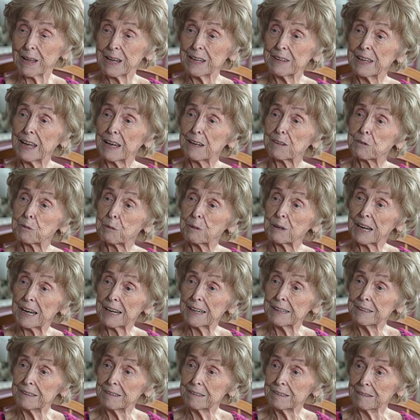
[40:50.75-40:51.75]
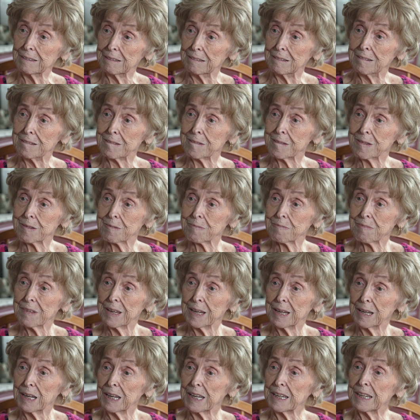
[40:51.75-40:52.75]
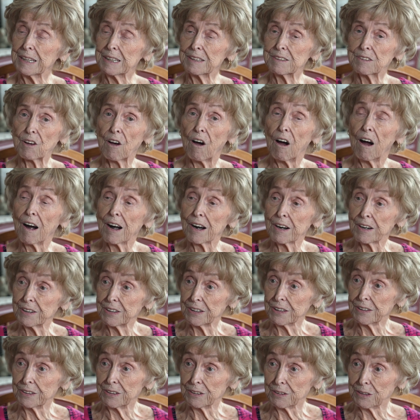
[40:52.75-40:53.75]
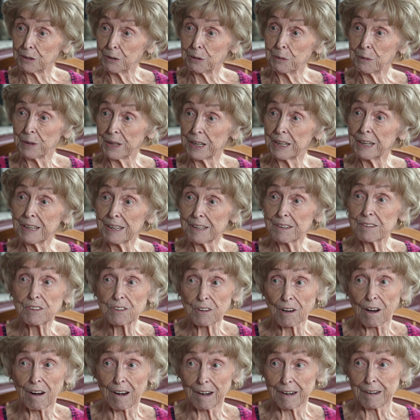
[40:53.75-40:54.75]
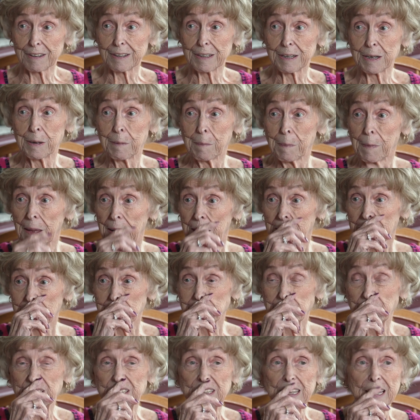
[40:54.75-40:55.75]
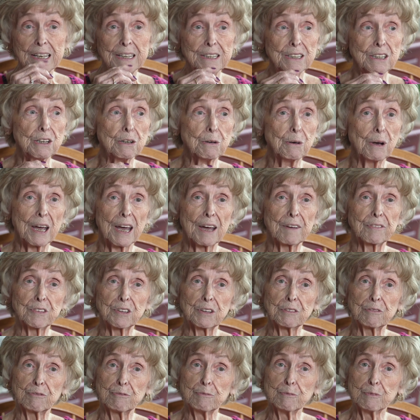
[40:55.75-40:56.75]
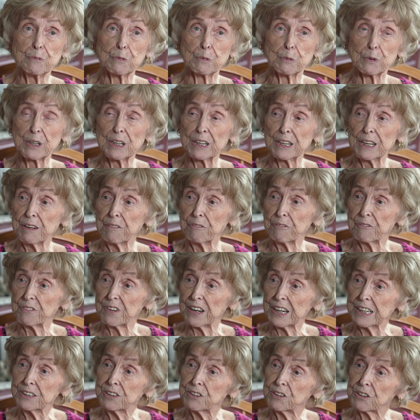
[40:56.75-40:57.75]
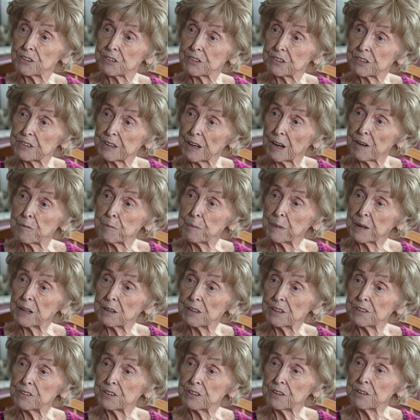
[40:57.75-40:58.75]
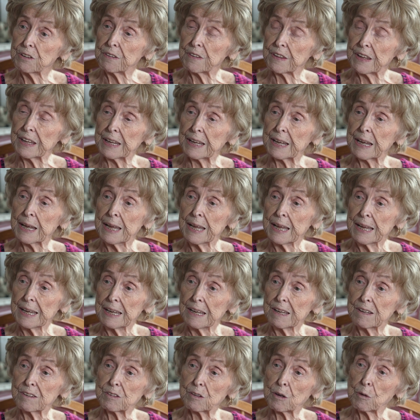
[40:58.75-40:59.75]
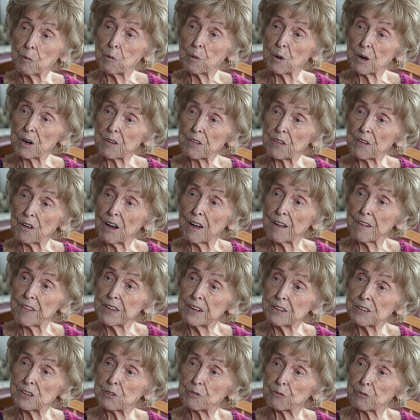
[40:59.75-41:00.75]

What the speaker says: And that's what I do. And it's hard to do, it is hard. But then you have to really fight yourself because you think, is it worth all this